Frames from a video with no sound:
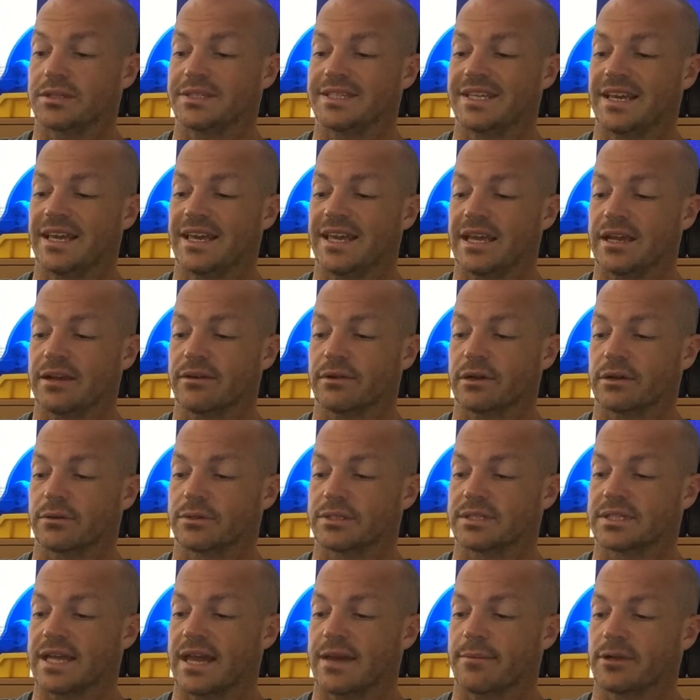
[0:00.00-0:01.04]
hearing was
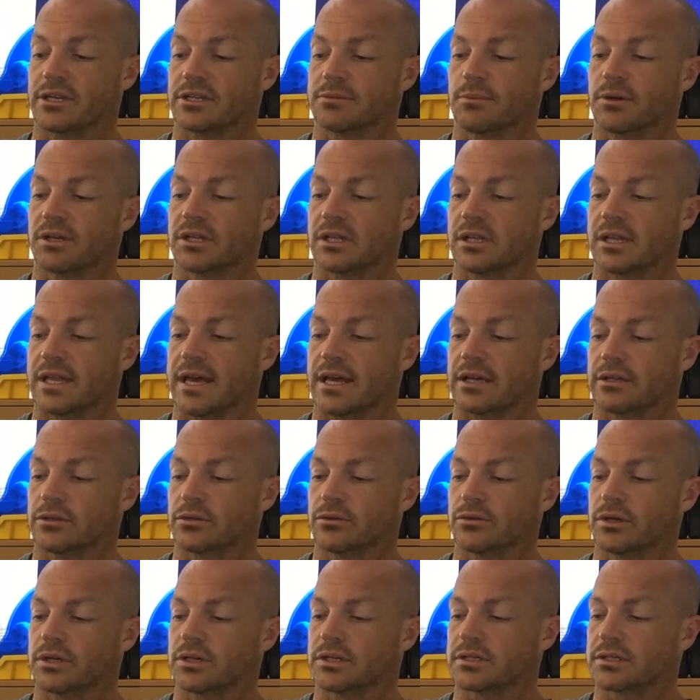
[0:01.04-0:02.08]
damaged by the loud
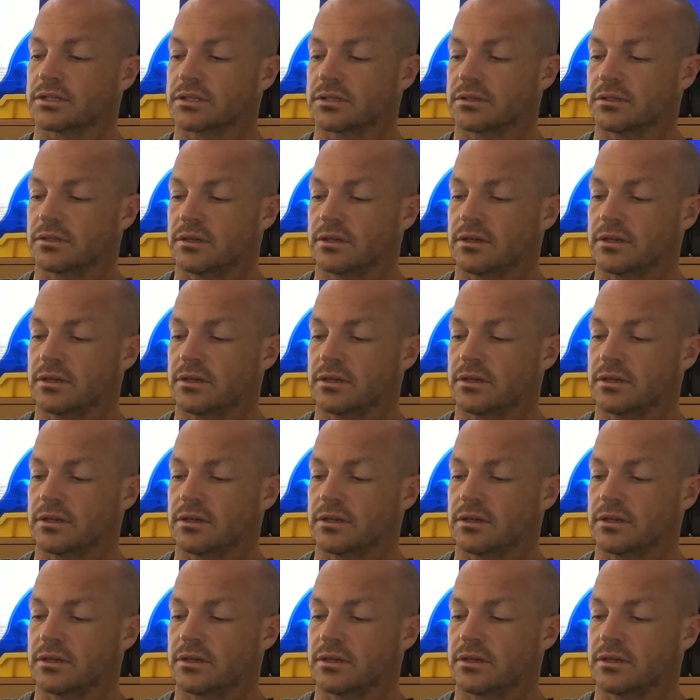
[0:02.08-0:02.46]
noise.